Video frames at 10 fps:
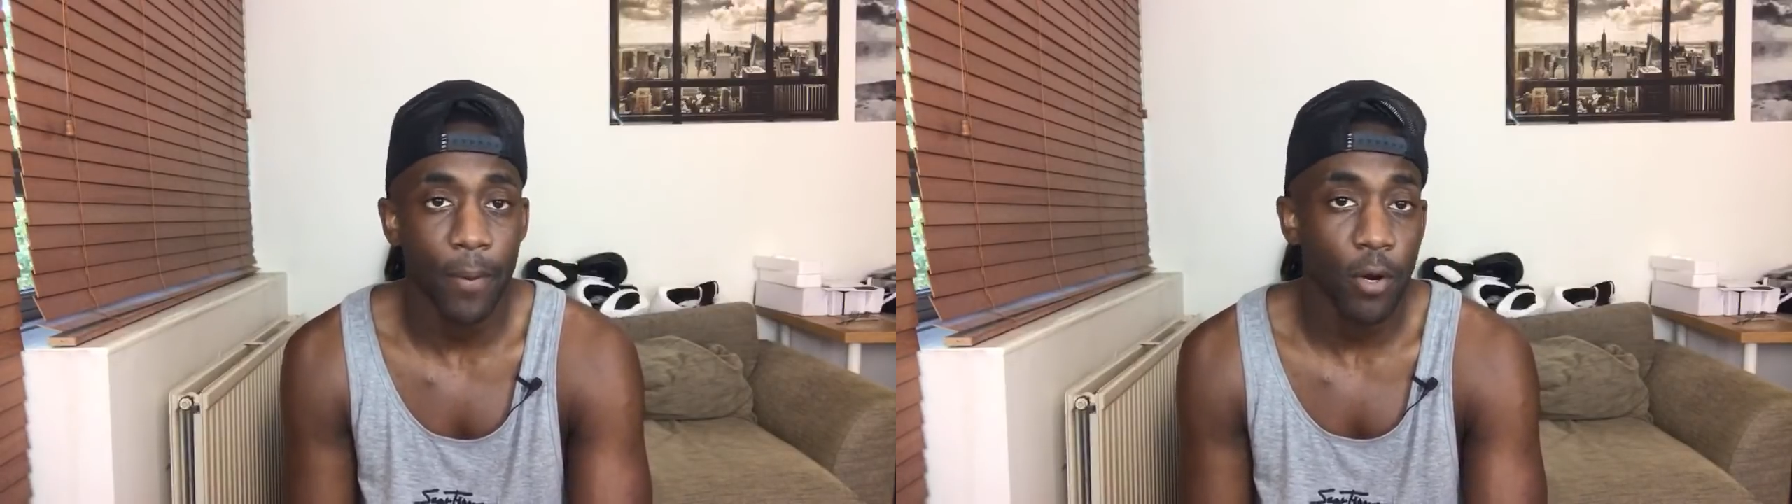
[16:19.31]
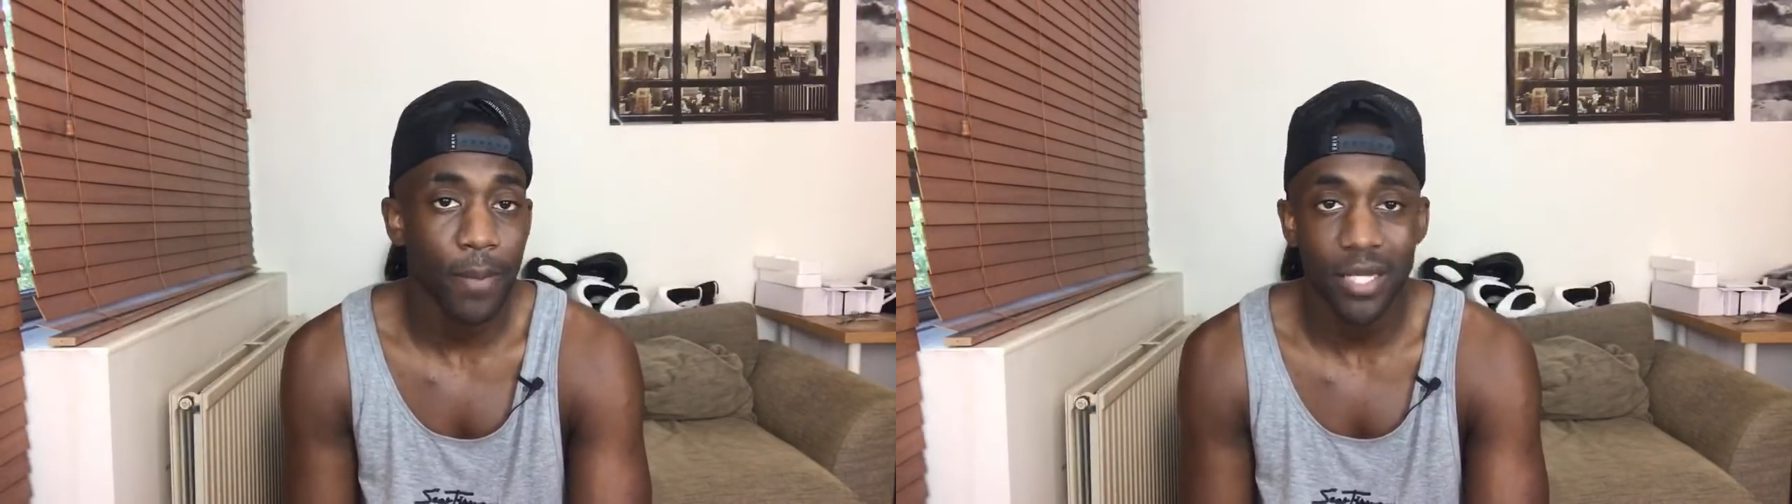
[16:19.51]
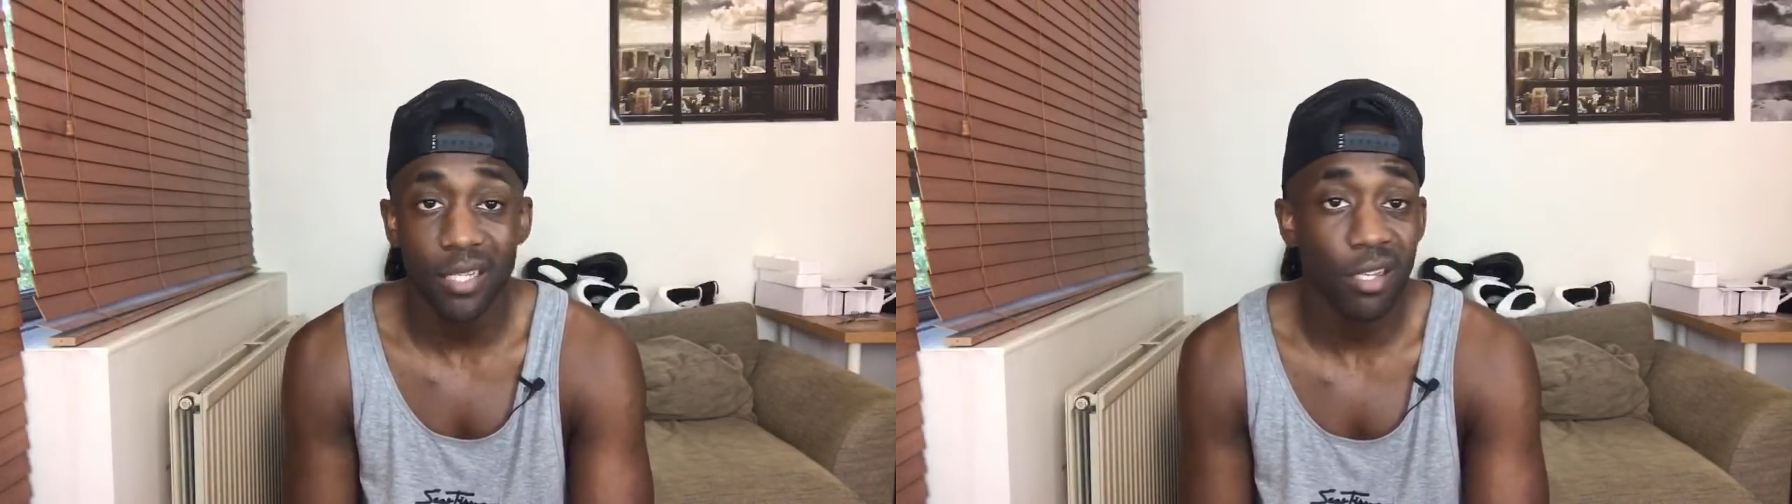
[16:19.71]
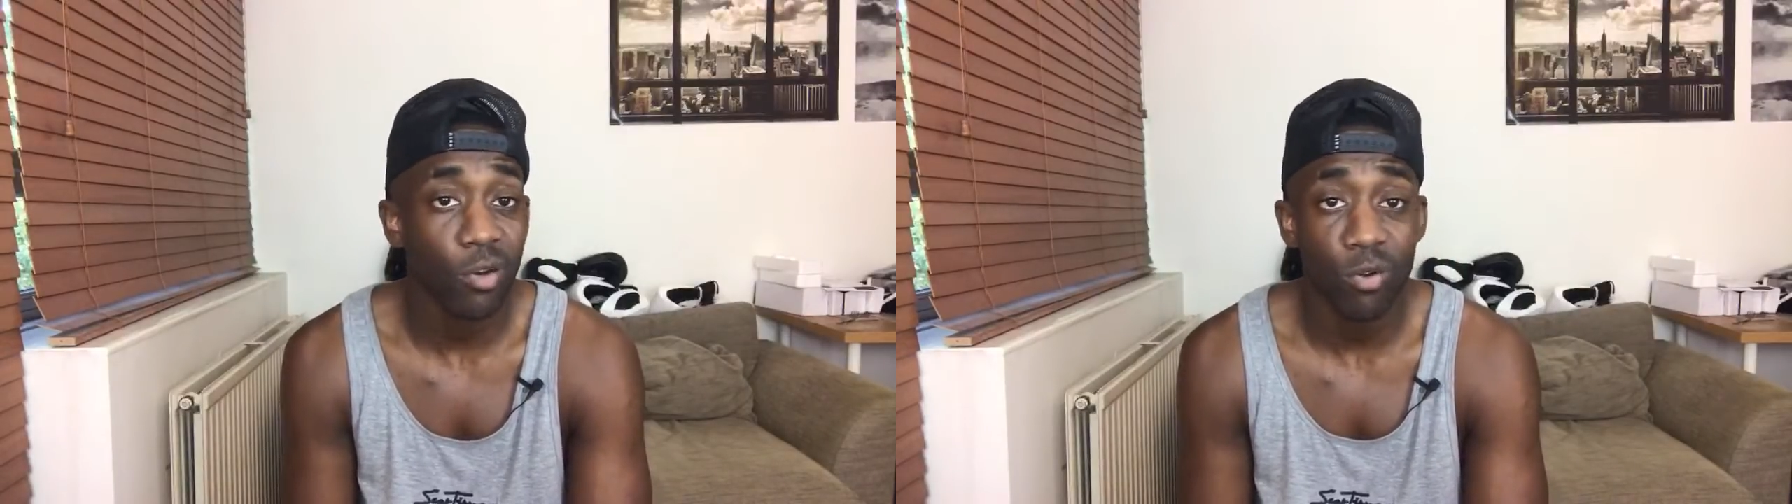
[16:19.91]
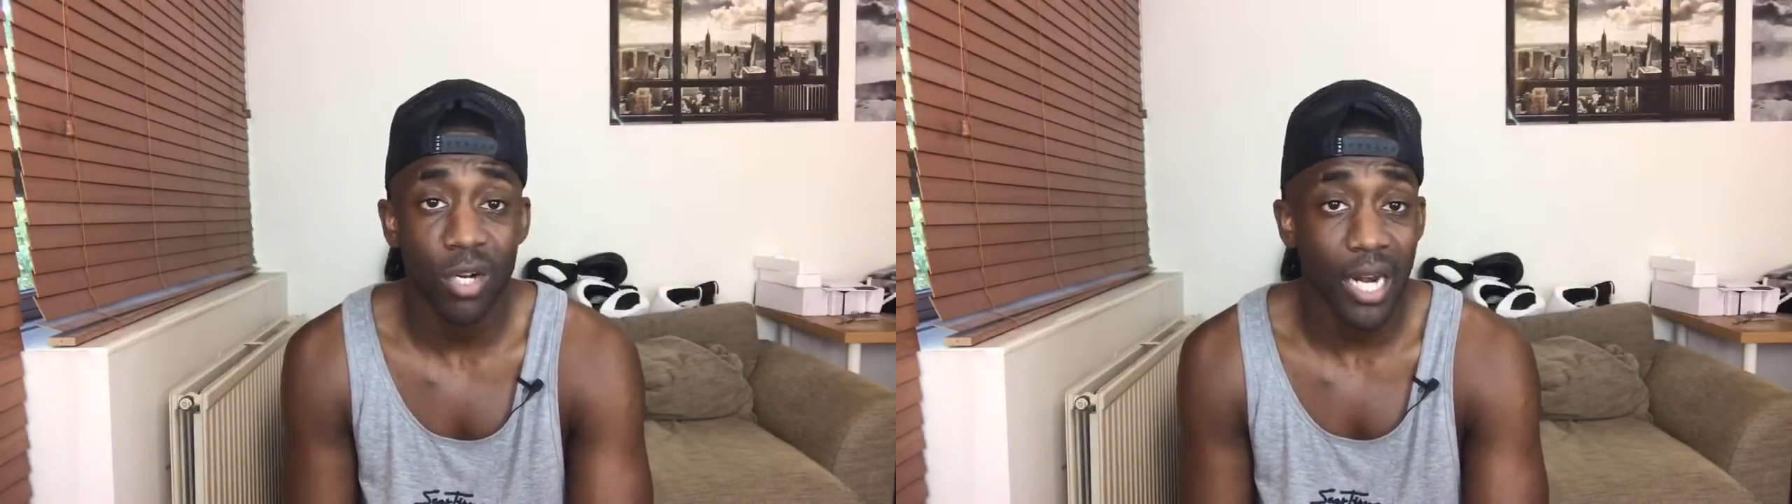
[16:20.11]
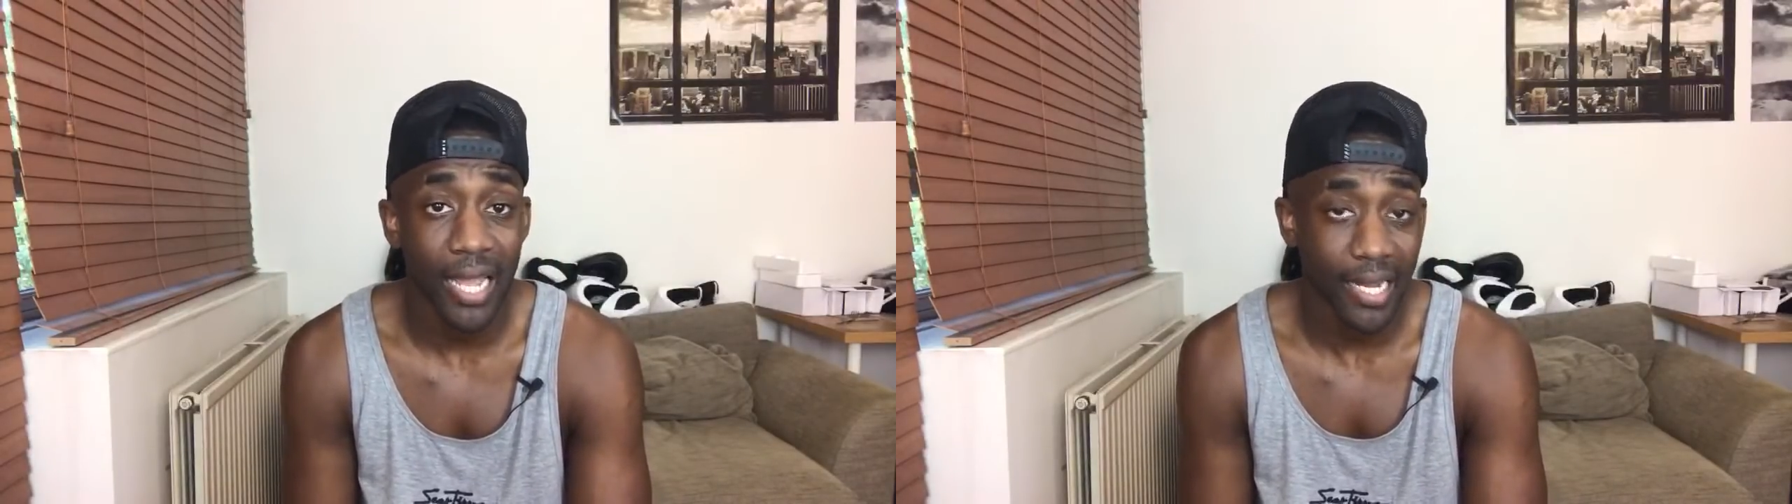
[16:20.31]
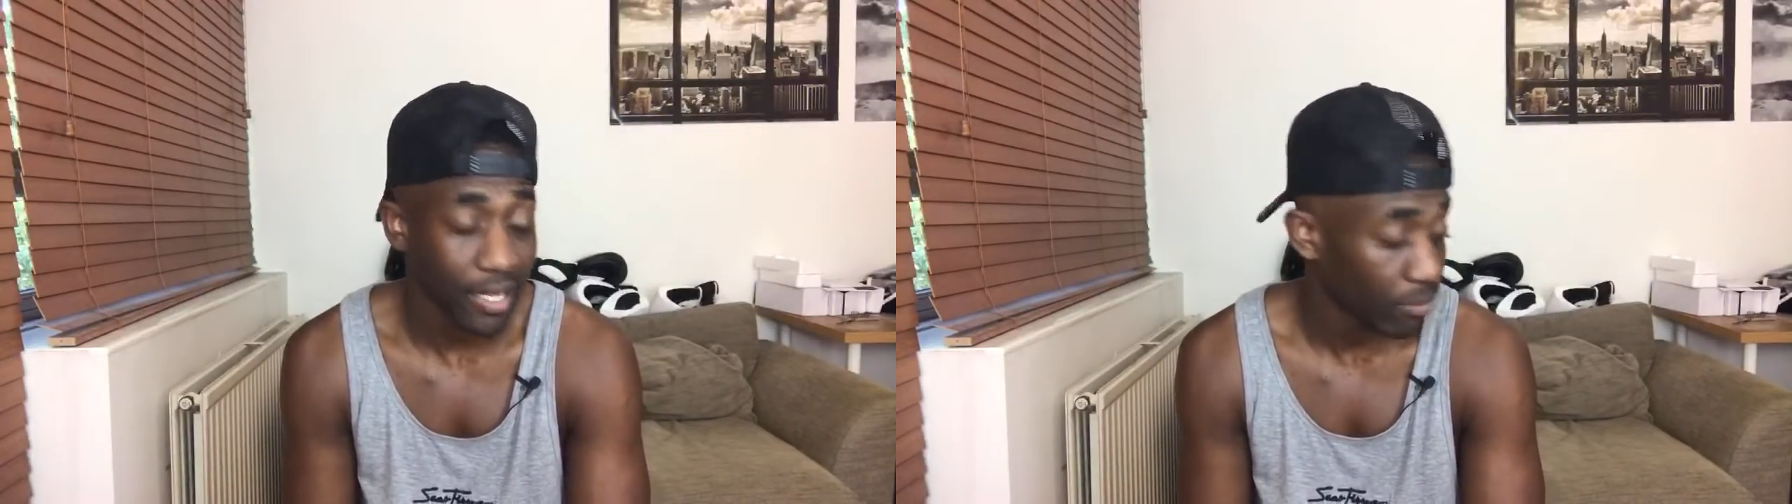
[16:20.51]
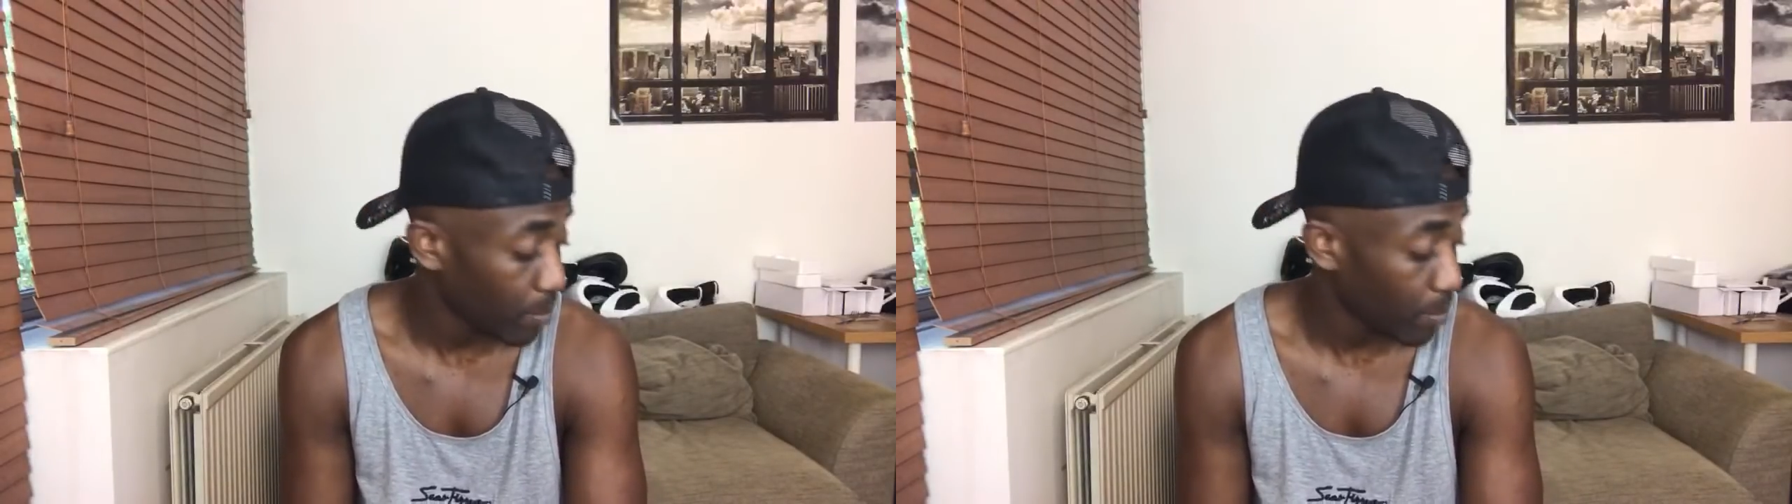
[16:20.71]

Pogba doesn't look like it.